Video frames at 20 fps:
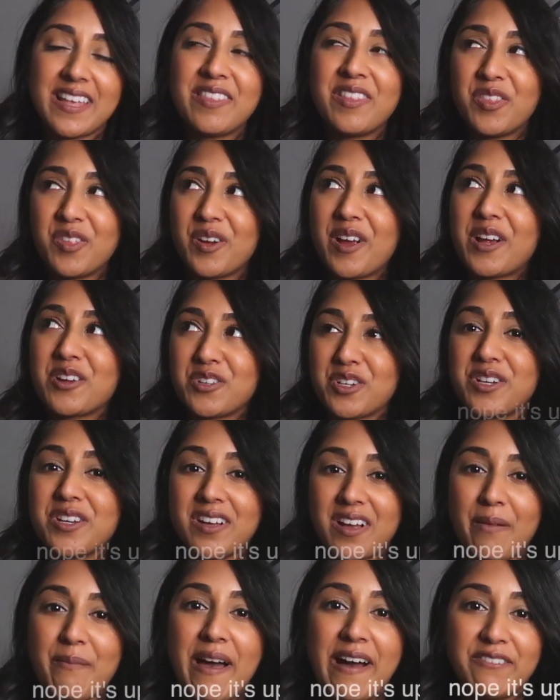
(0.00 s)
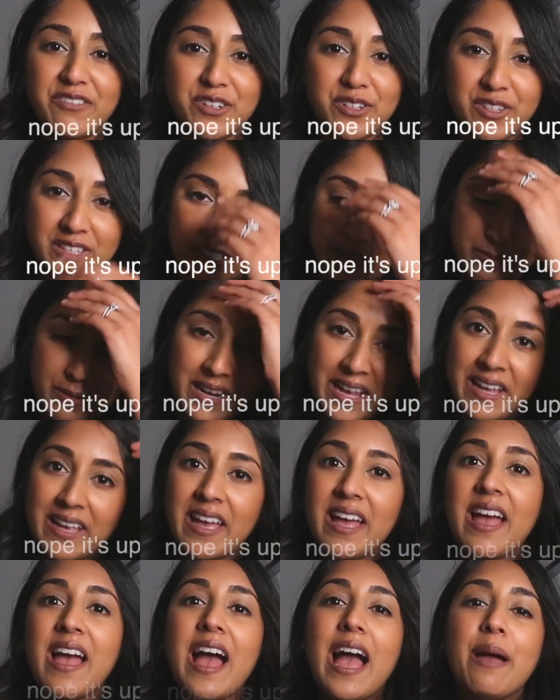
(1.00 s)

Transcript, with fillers: I think they're actually going to come after this, but I